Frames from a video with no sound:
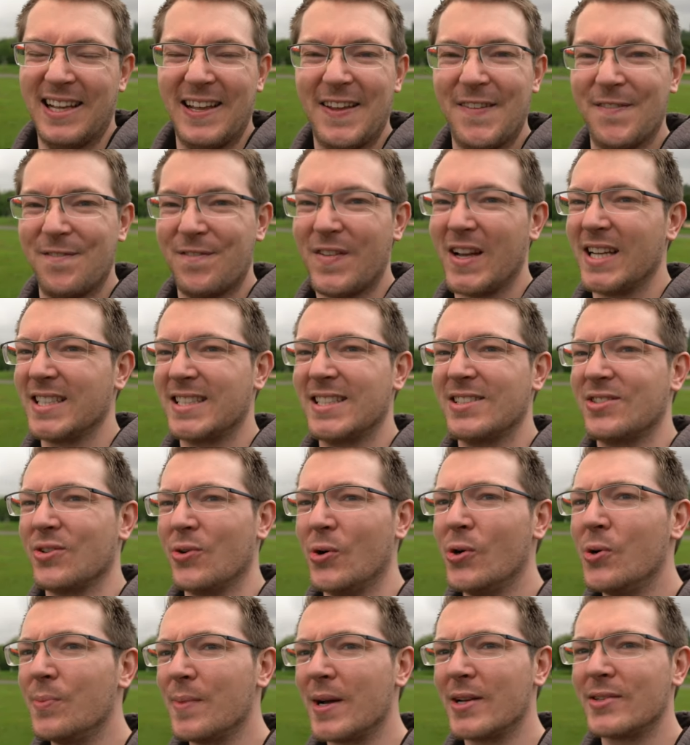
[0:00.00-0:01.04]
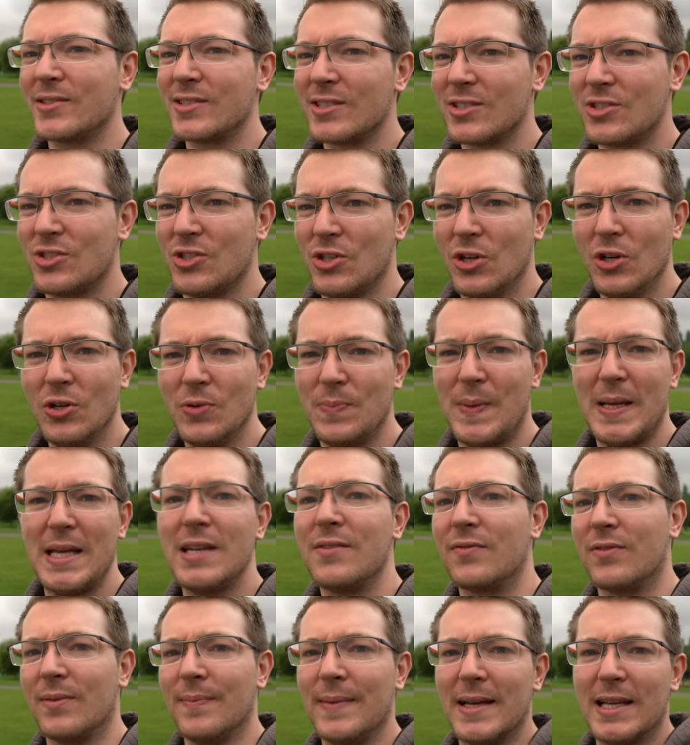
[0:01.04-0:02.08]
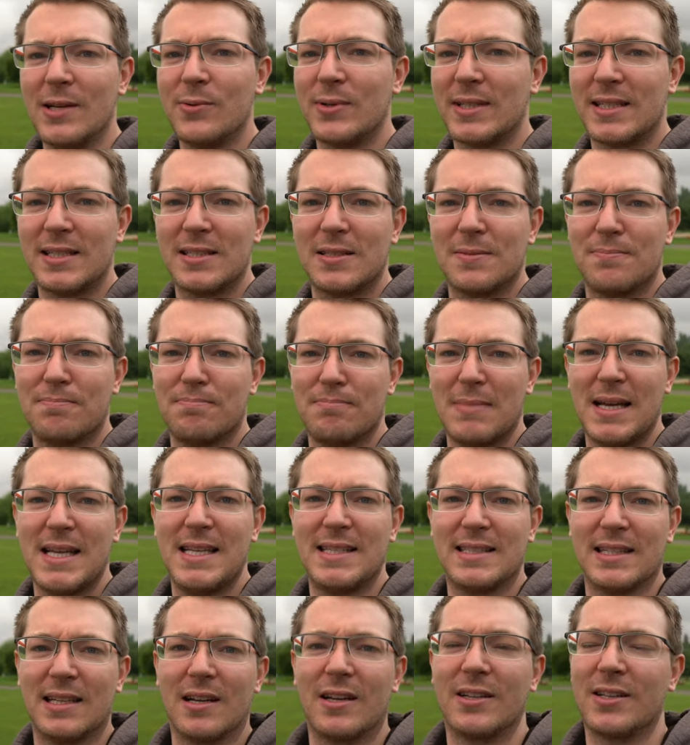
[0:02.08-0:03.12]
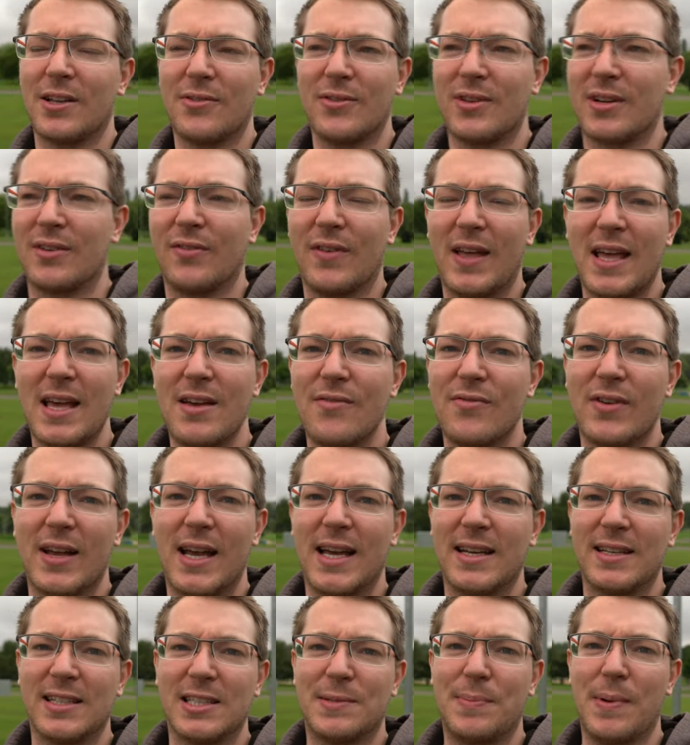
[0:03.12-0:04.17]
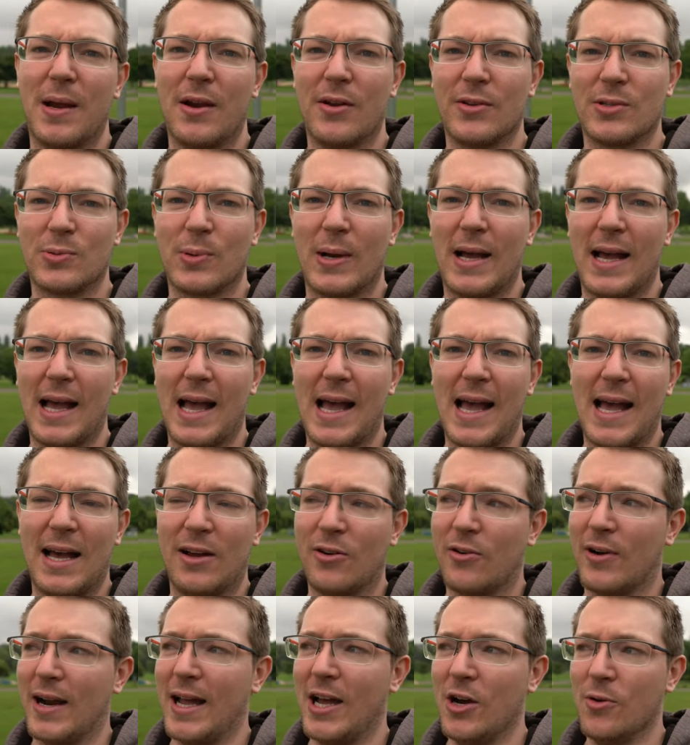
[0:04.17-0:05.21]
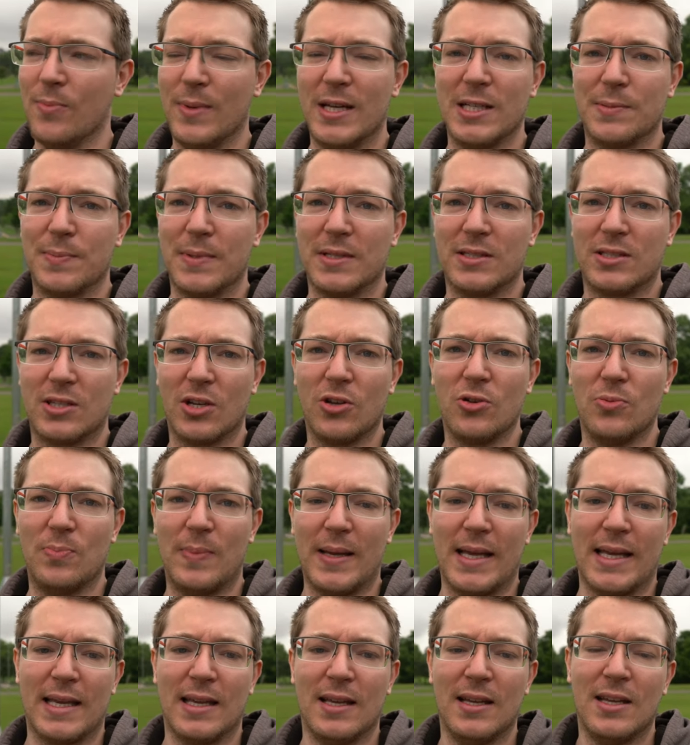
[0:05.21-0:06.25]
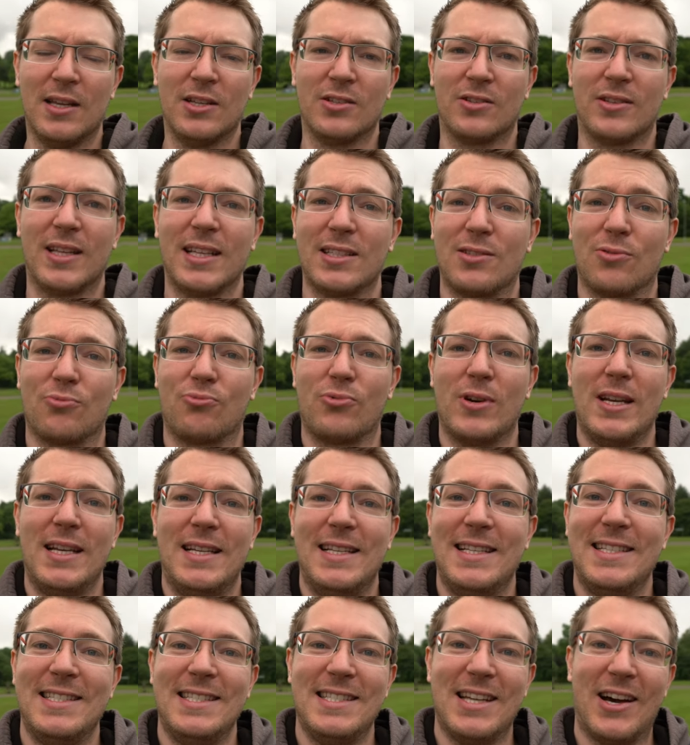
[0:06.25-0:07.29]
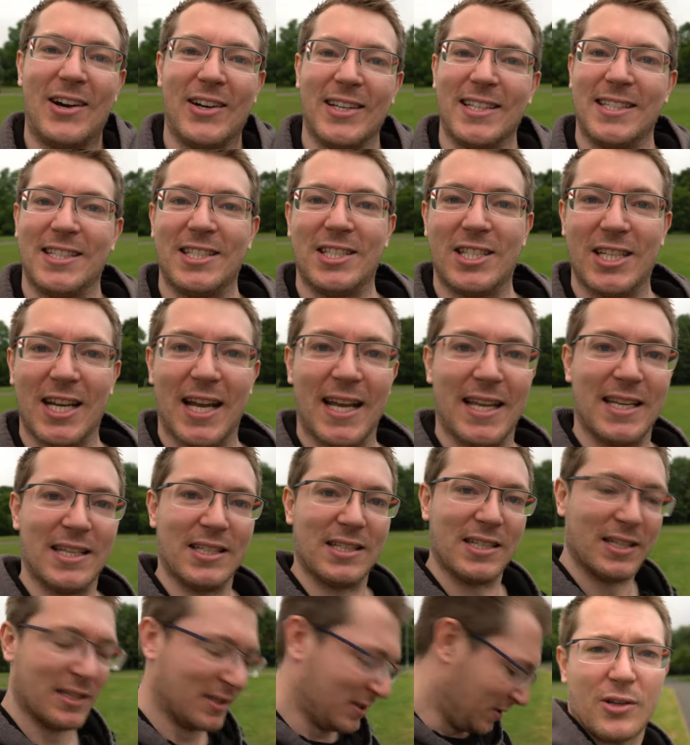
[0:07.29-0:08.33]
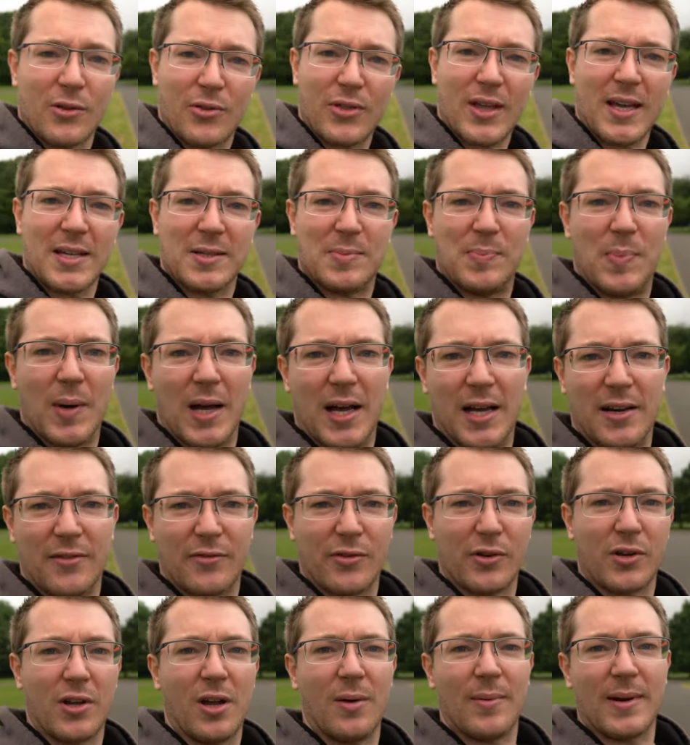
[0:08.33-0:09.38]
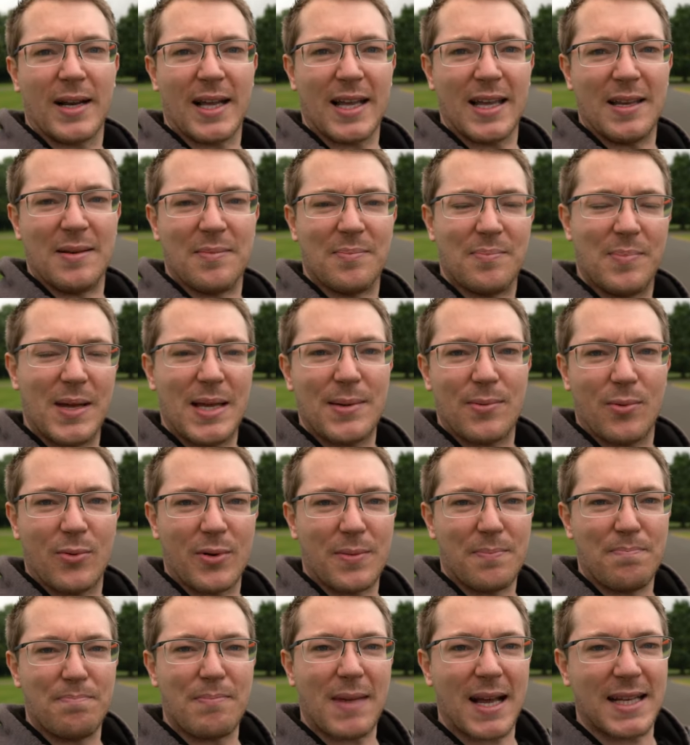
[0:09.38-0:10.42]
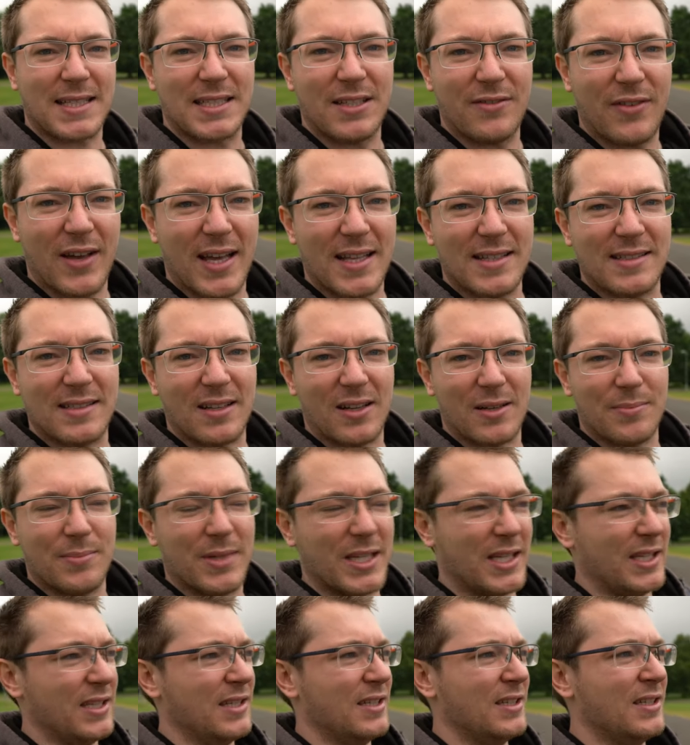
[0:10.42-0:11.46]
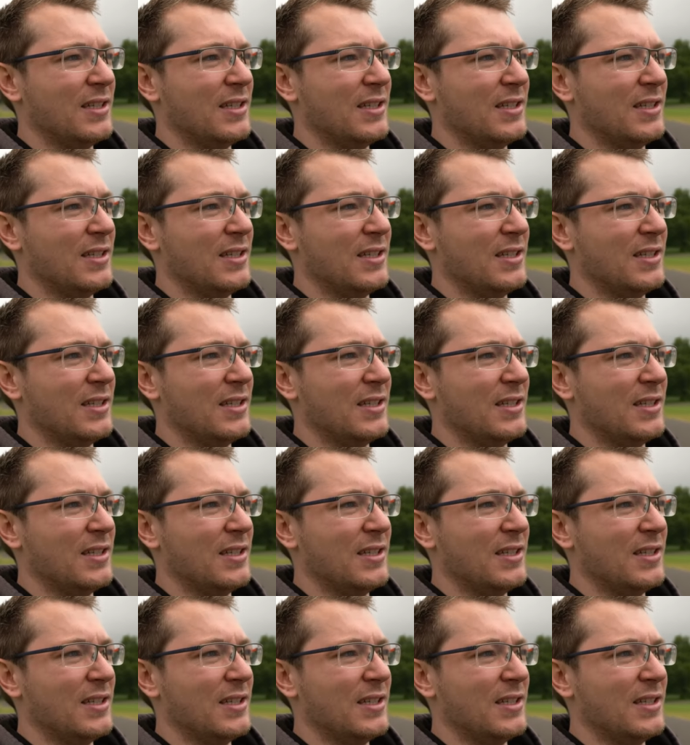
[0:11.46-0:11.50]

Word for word: In fact, it's almost too big for me, which is amazing. I don't think I've ever had an experience where a hat or a helmet has been too big. So that's a really nice change. So thanks, Burton, for accommodating people with massive heads like me.